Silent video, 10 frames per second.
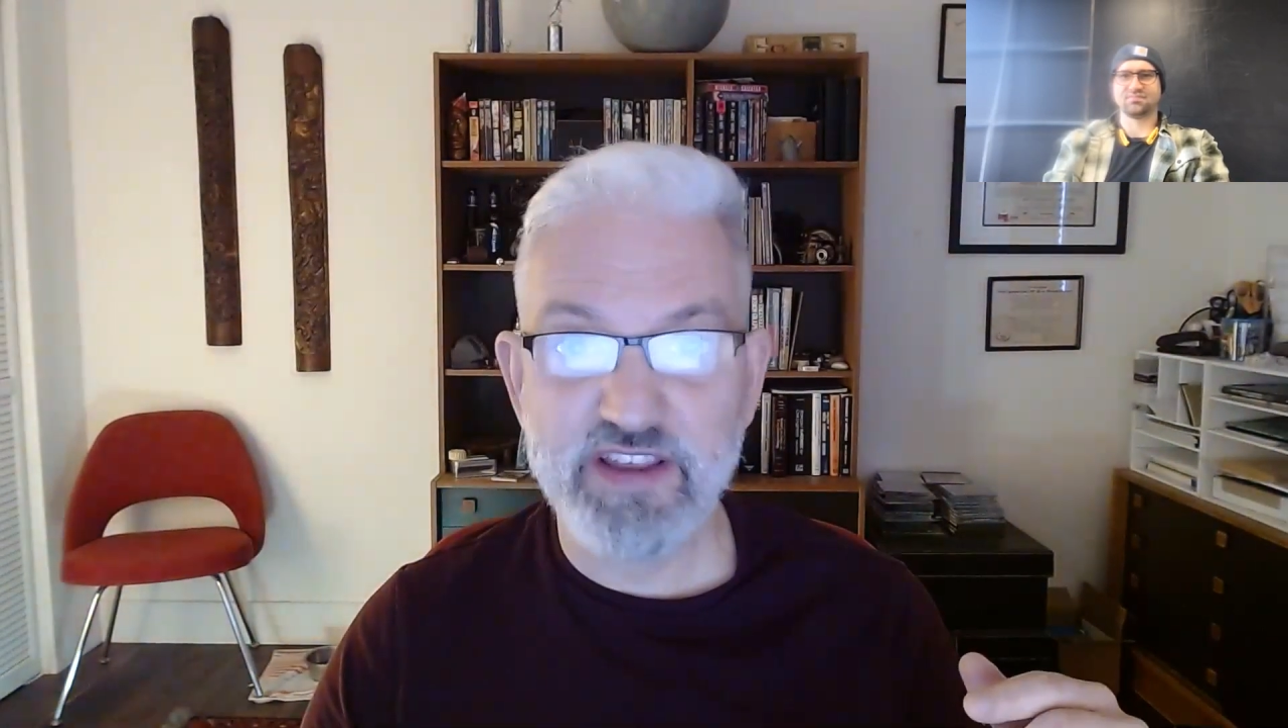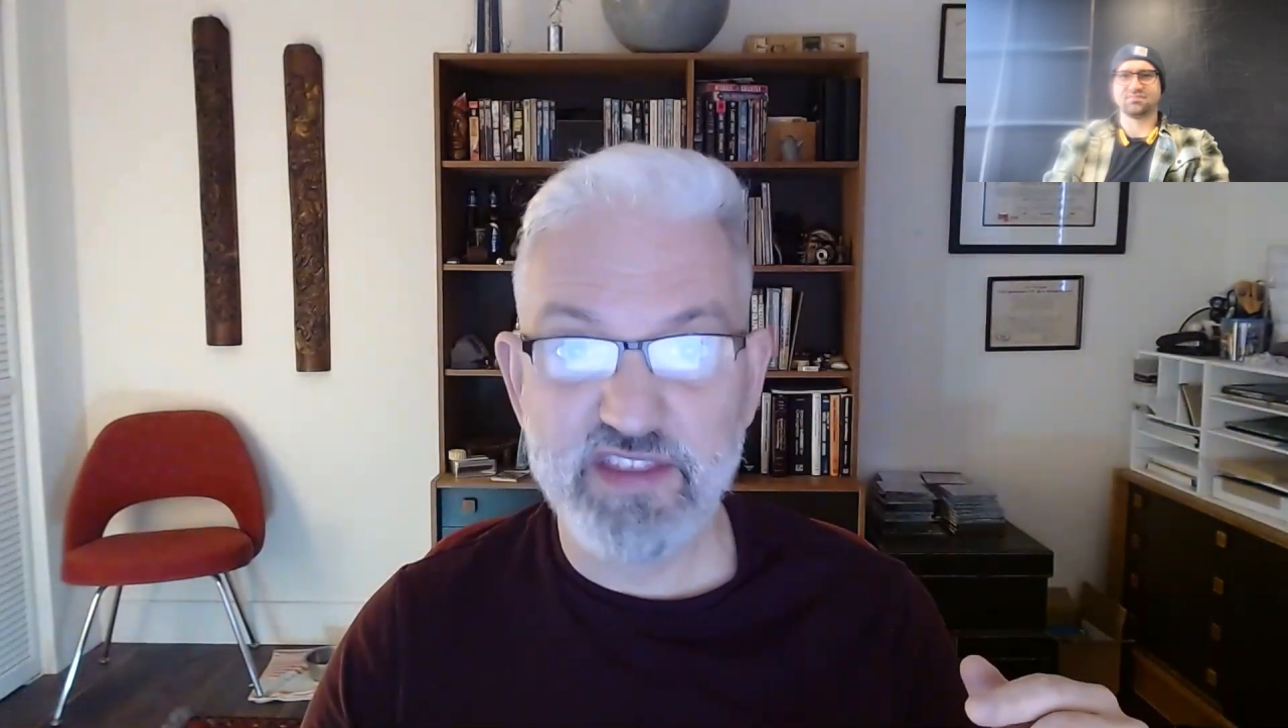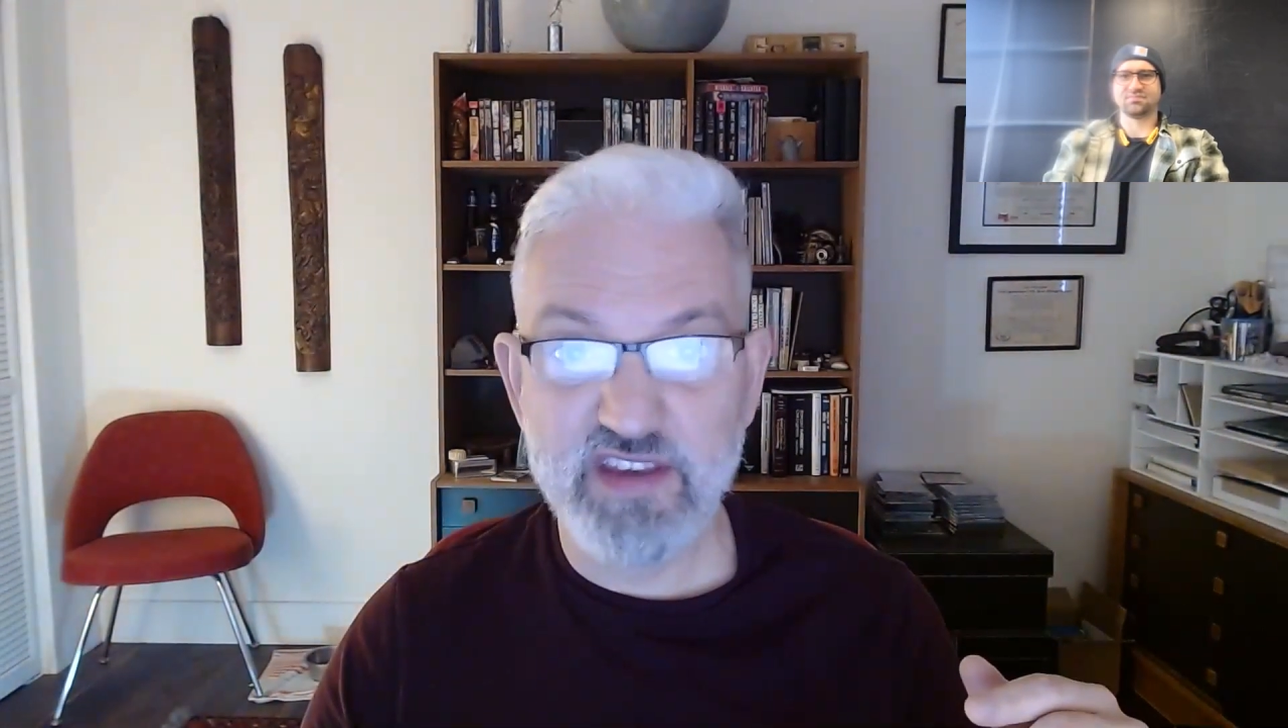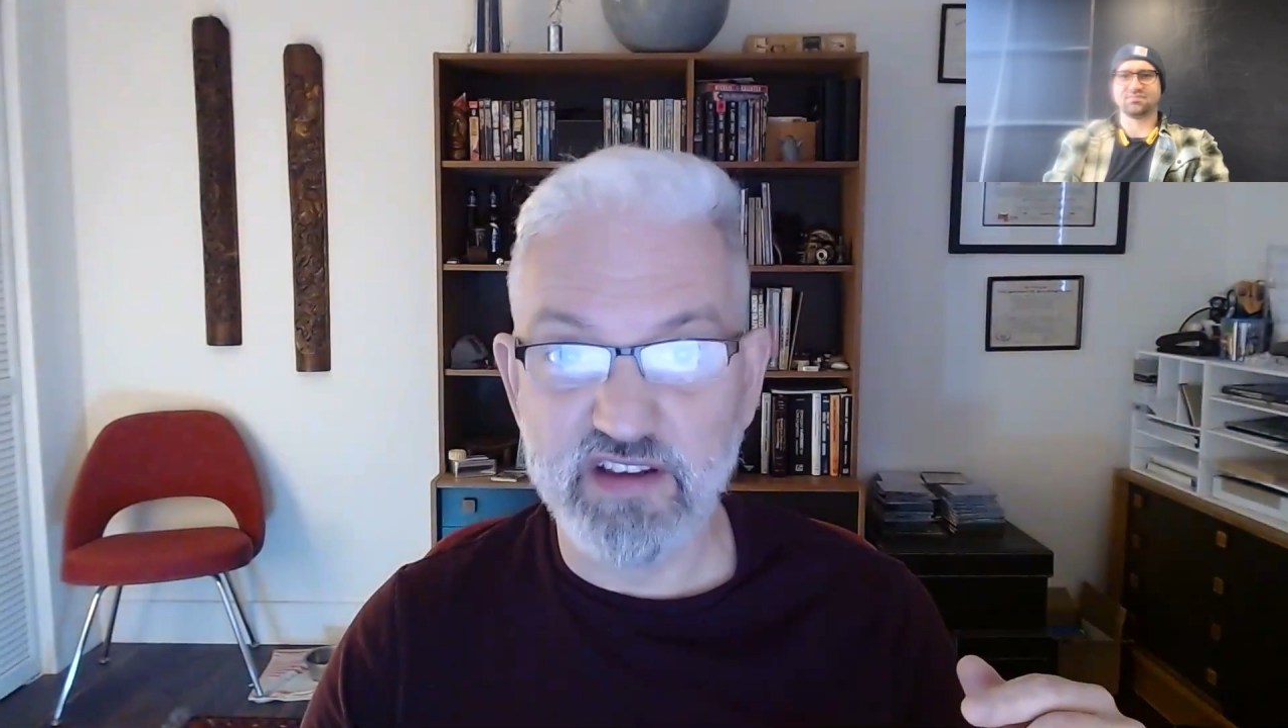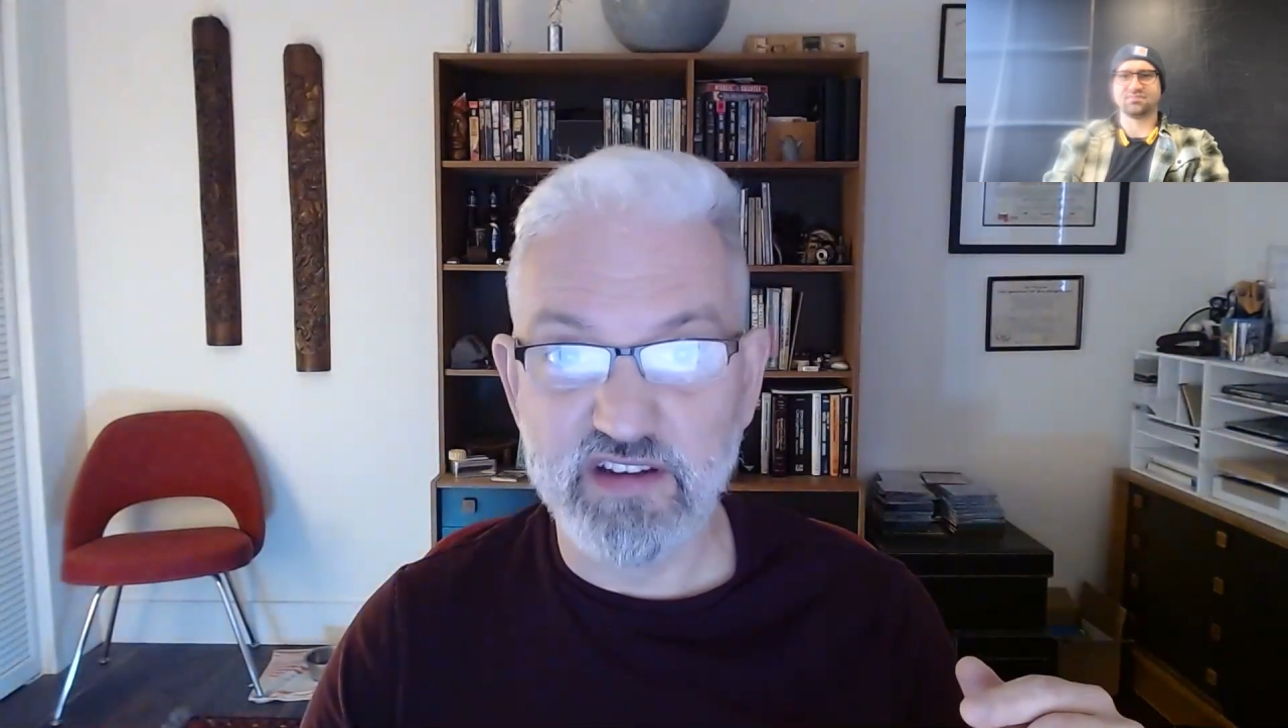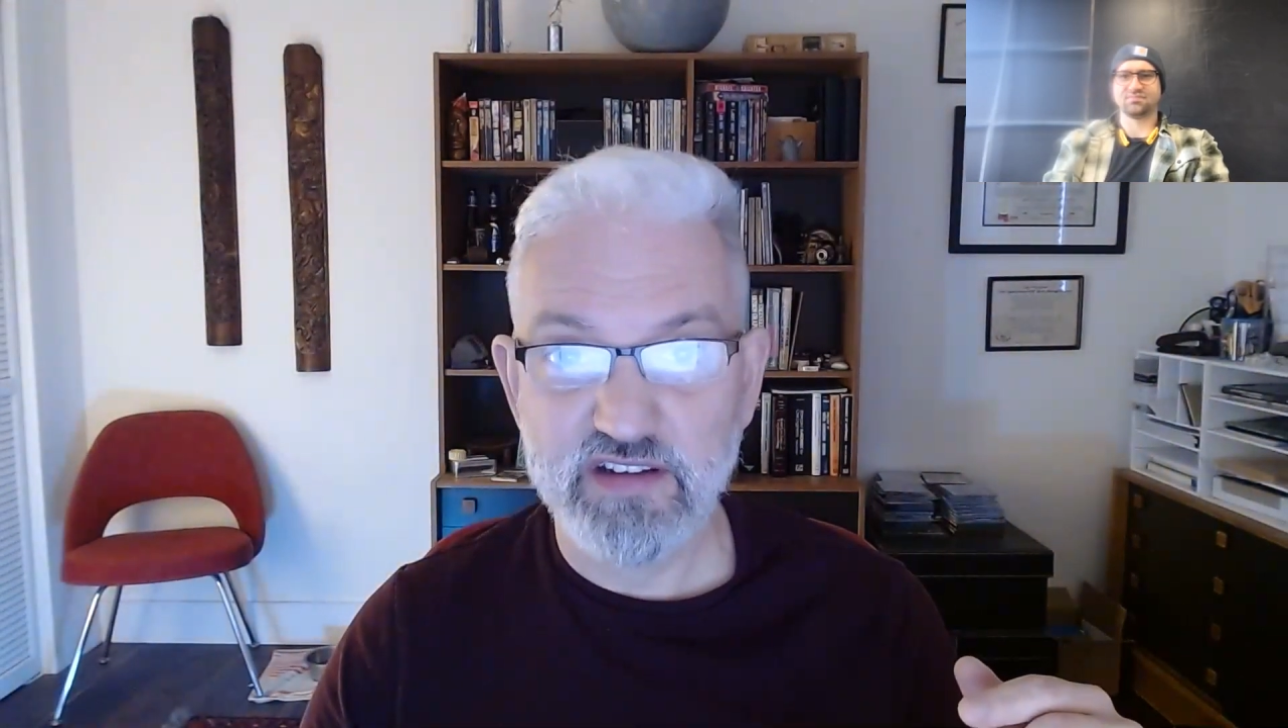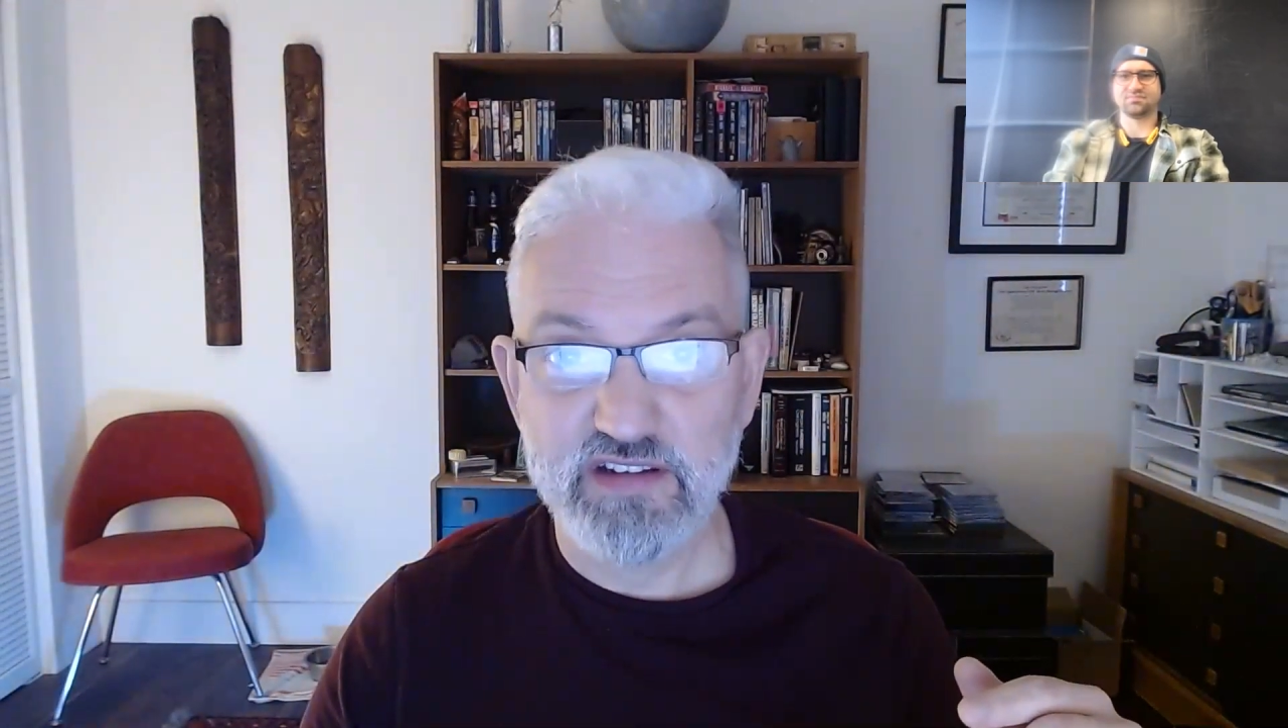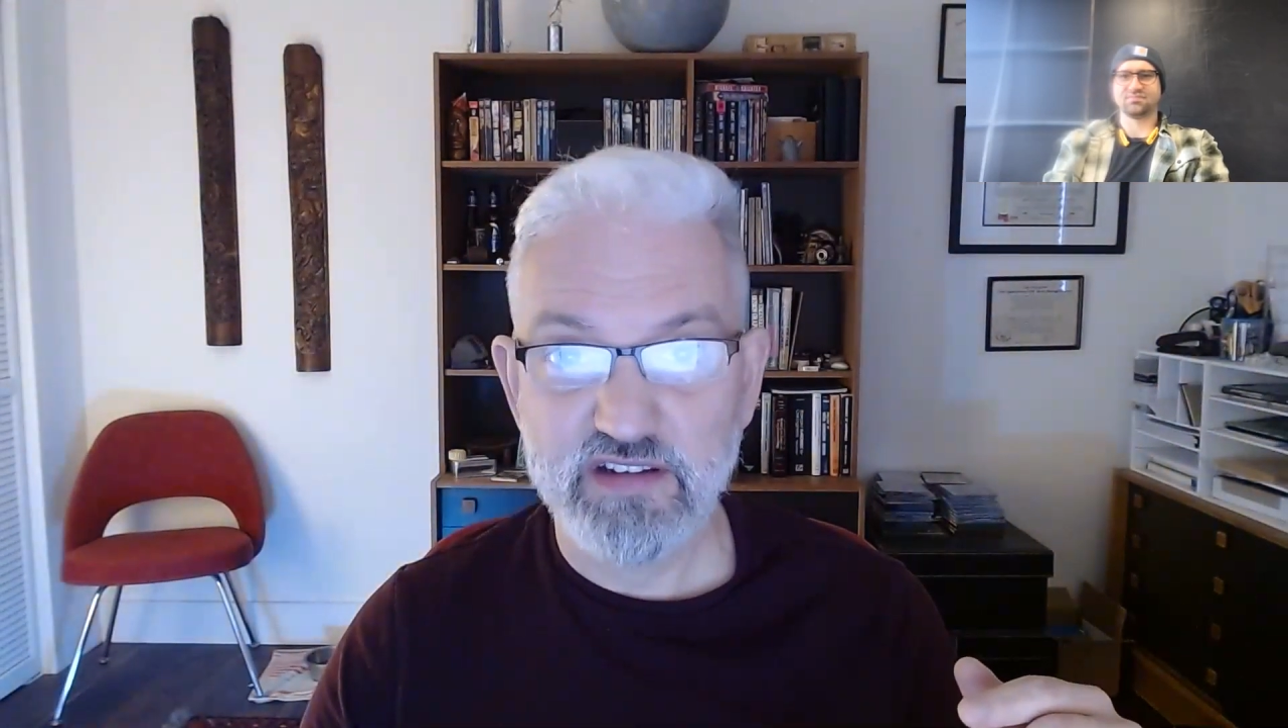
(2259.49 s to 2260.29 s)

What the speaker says: it thick.